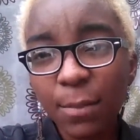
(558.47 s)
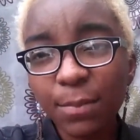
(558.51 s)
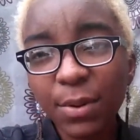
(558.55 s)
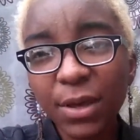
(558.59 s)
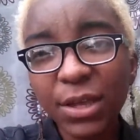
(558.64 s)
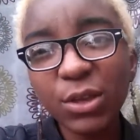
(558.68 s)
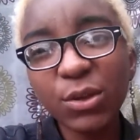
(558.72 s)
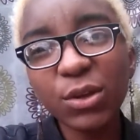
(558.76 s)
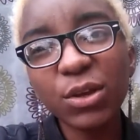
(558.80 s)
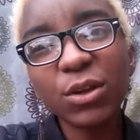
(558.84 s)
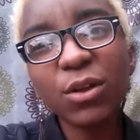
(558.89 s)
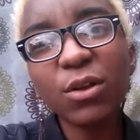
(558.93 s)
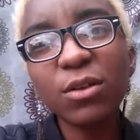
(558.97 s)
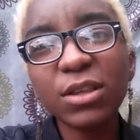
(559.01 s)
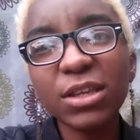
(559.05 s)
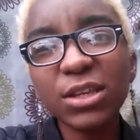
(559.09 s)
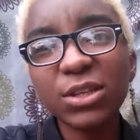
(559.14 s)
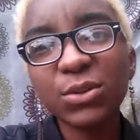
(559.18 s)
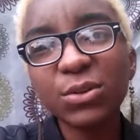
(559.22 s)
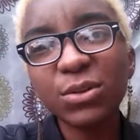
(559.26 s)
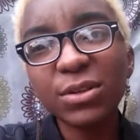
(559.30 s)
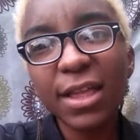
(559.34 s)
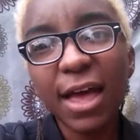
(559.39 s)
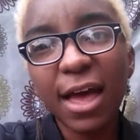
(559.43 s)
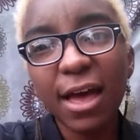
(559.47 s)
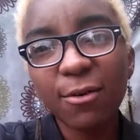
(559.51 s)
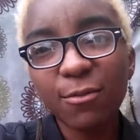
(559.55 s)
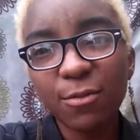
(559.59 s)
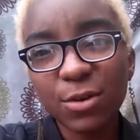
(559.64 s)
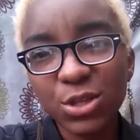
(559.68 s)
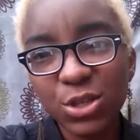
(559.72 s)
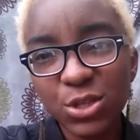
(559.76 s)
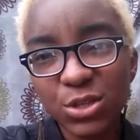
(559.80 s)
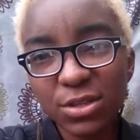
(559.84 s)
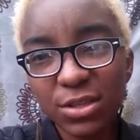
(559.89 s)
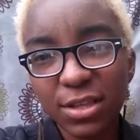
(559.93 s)
But you can only do that
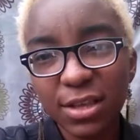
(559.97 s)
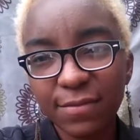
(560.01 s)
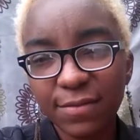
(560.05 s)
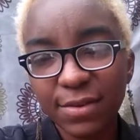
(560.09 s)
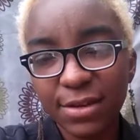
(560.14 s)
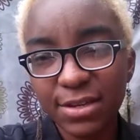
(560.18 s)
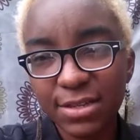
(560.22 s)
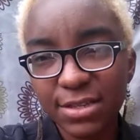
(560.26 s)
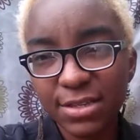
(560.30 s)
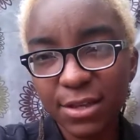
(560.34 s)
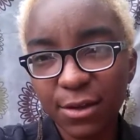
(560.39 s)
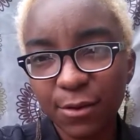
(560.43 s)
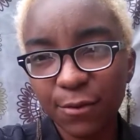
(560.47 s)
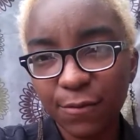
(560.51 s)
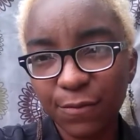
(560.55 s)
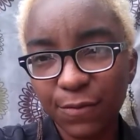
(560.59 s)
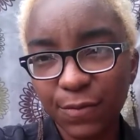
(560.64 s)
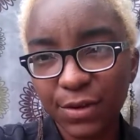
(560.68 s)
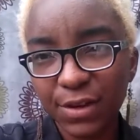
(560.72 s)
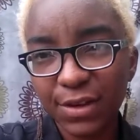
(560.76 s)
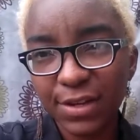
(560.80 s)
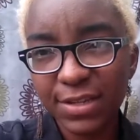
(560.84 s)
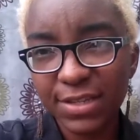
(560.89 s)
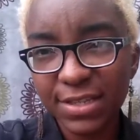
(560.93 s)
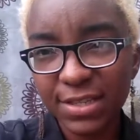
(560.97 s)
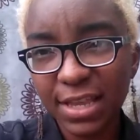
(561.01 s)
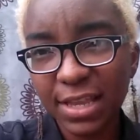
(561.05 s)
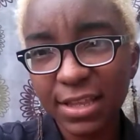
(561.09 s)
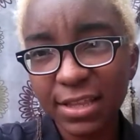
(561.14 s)
unless you love yourself first.